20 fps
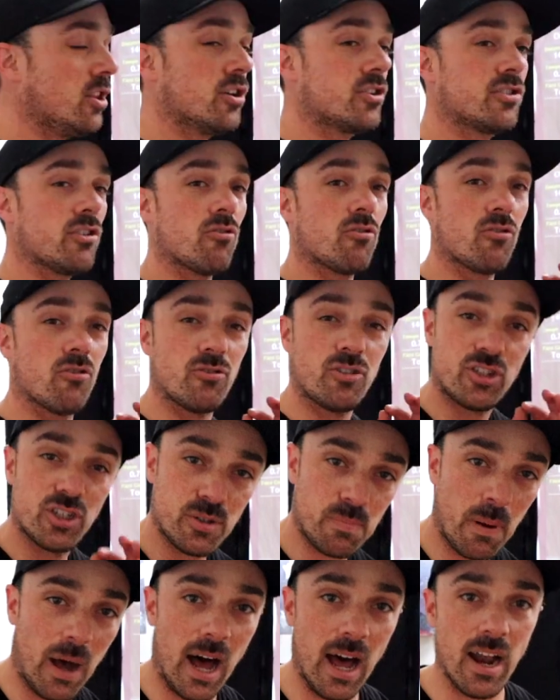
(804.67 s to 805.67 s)
looks
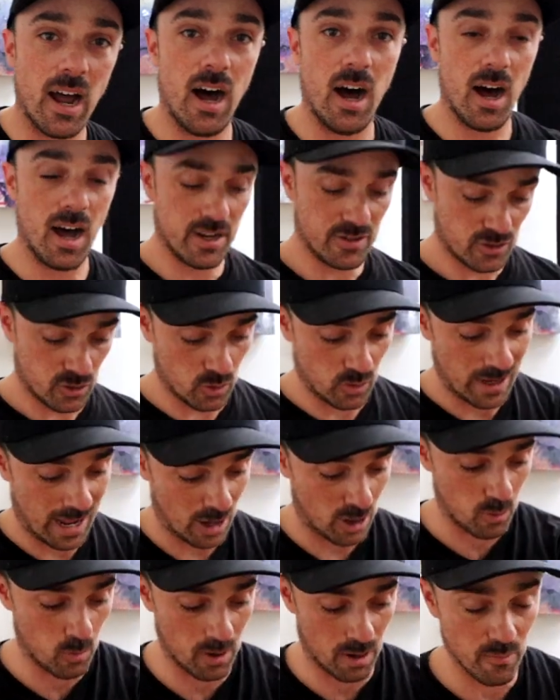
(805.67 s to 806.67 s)
spot on to
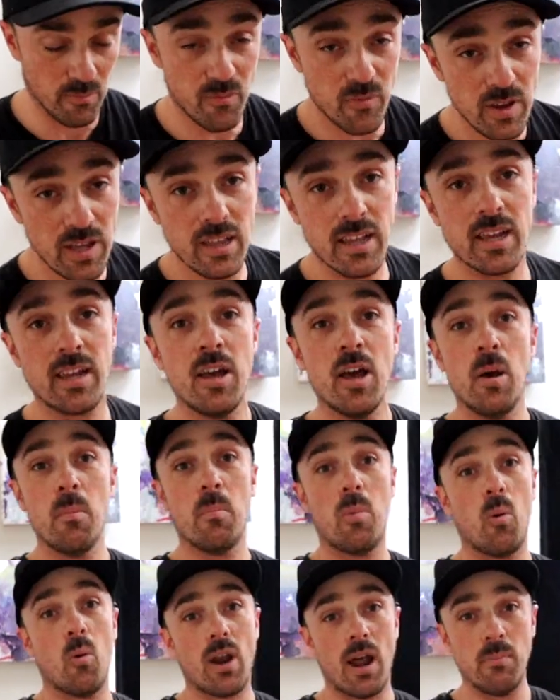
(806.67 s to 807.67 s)
not only what I'm feeling,
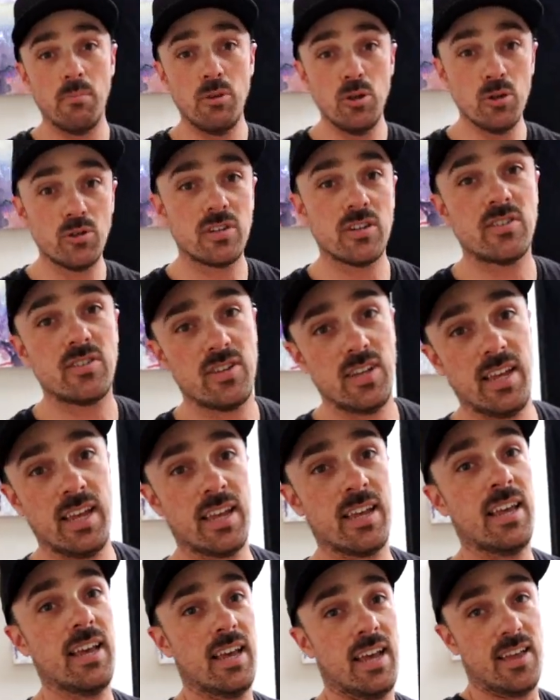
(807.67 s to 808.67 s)
but what I'm used to
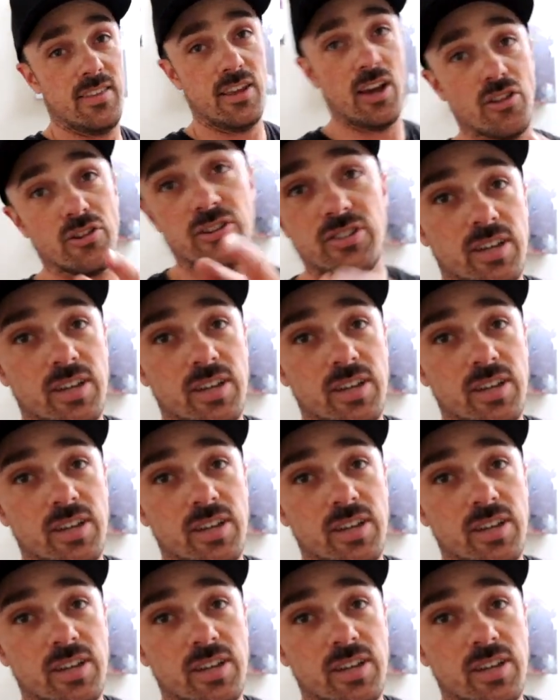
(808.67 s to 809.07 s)
seeing in the other